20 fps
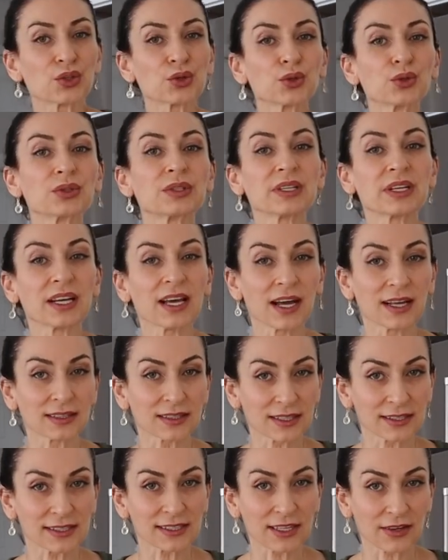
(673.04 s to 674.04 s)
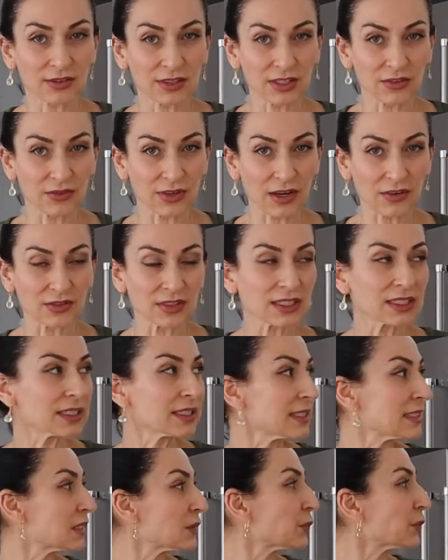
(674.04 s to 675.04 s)
to 375
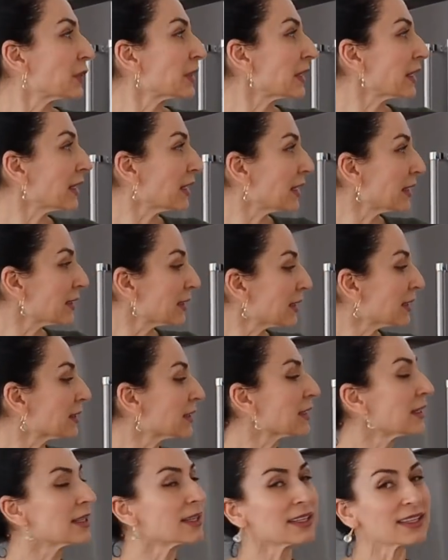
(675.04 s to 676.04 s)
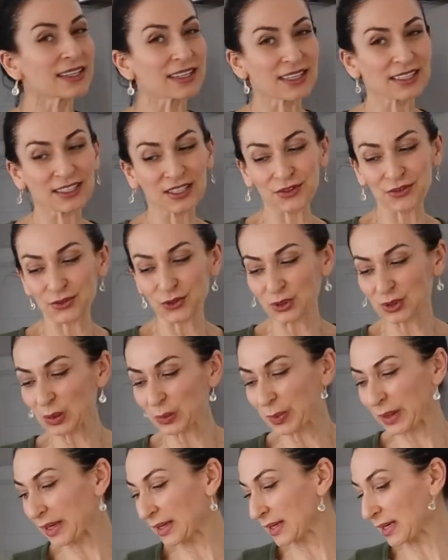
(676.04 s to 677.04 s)
degrees, preheated, ready for the
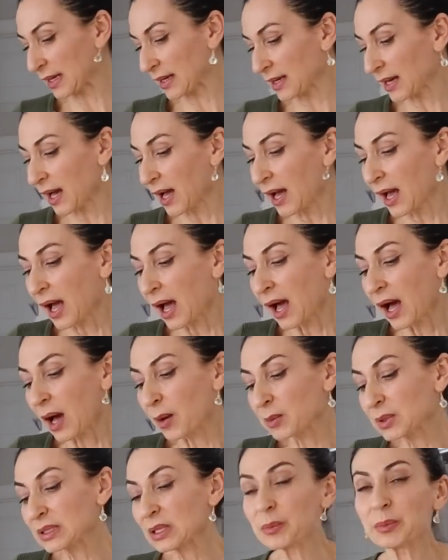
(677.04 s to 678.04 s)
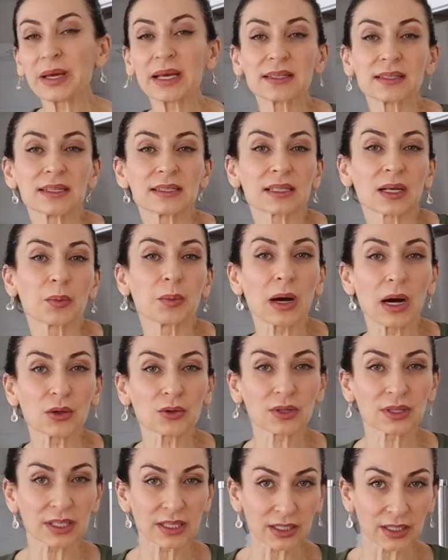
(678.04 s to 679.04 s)
baking. I'm gonna bake this
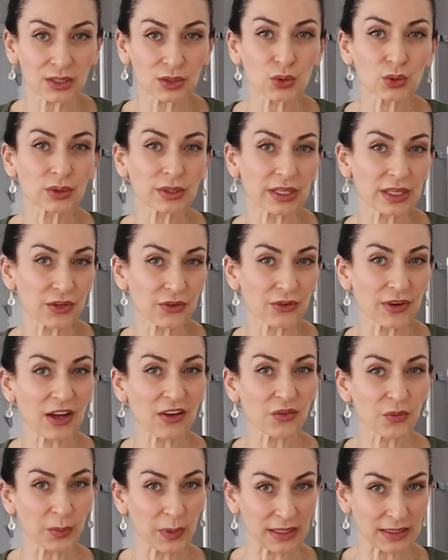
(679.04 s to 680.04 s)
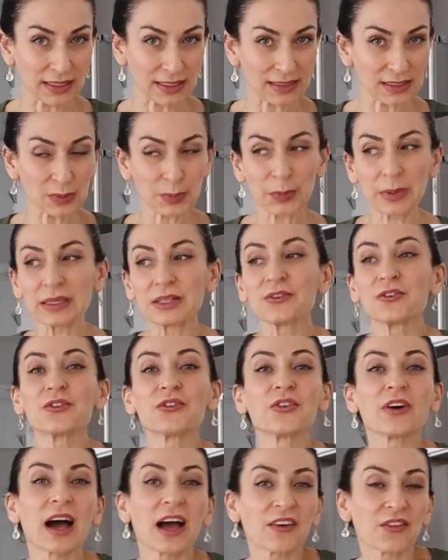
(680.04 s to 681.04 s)
about 30 to 35 minutes, but
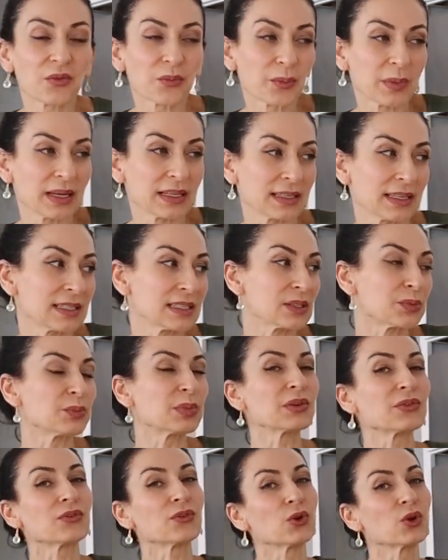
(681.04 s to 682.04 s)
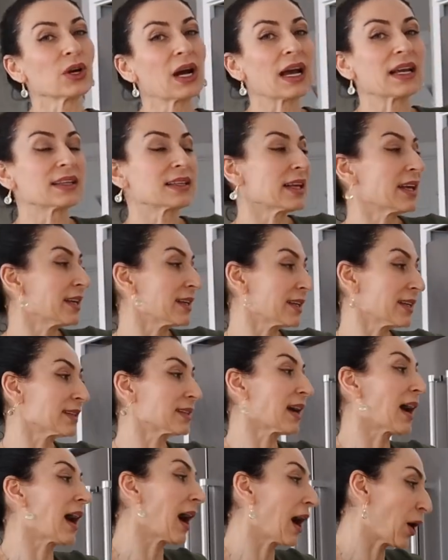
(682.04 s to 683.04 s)
5 minutes before I take it
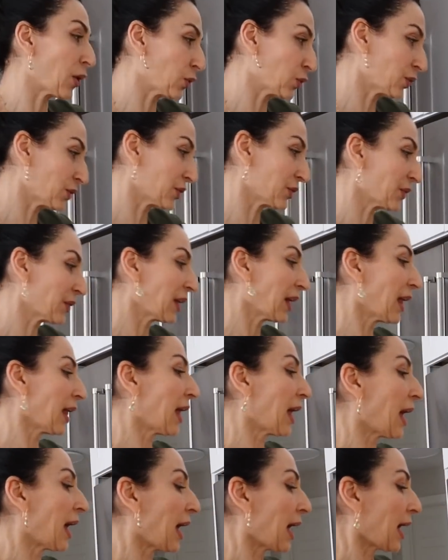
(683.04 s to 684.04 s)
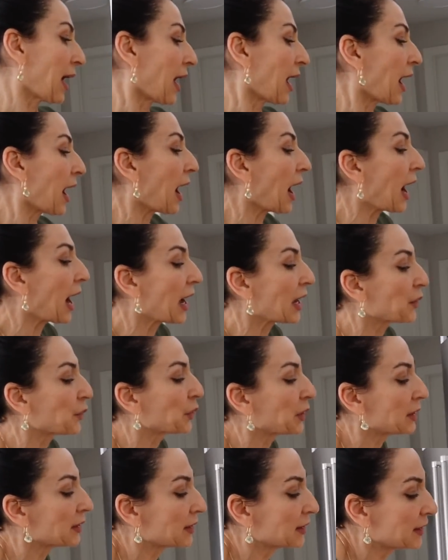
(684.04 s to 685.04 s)
out, I
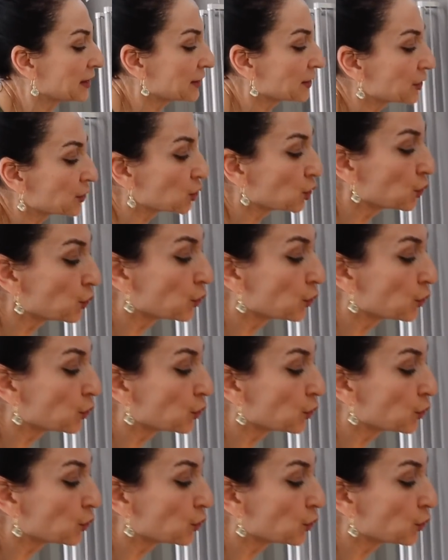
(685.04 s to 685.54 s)
will need to